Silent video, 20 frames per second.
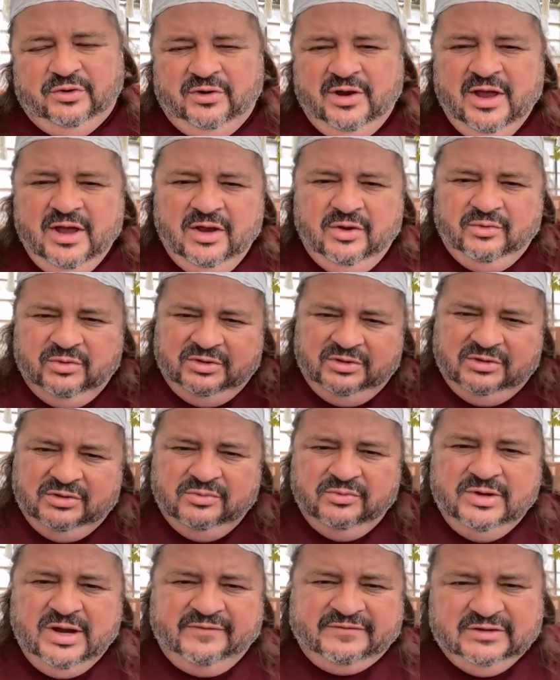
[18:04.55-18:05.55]
Well, we have
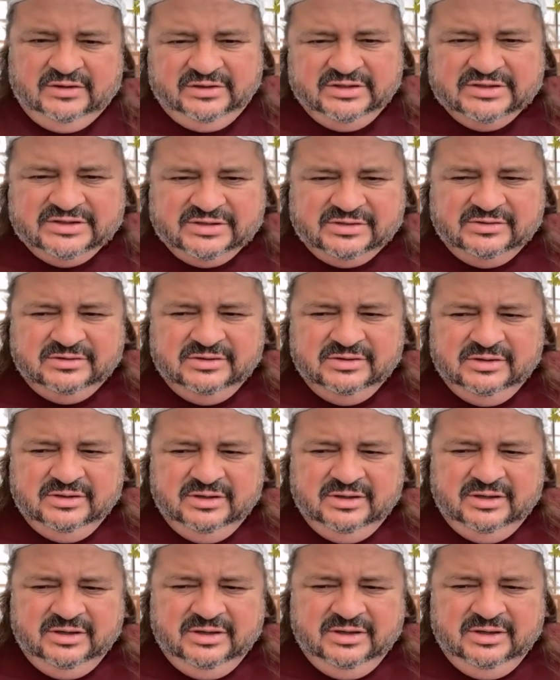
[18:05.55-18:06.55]
to listen.
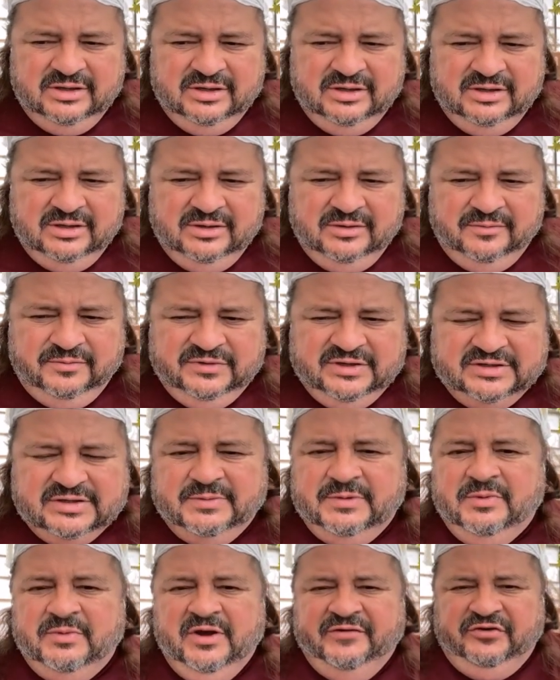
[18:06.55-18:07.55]
Doesn't mean we have
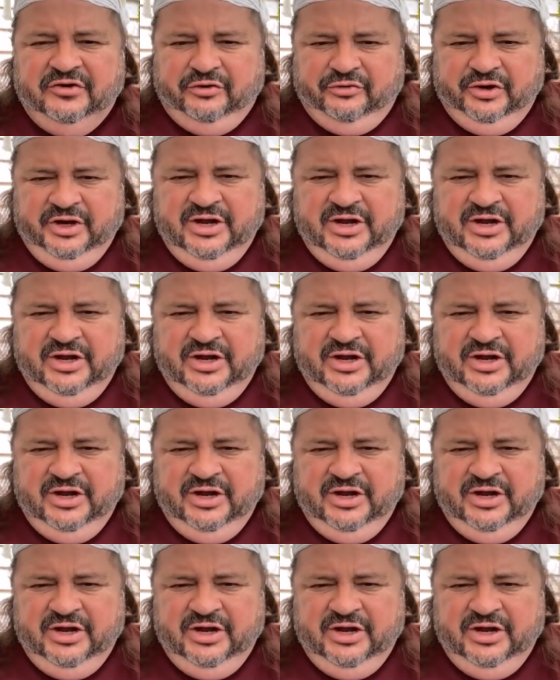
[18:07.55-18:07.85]
to agree,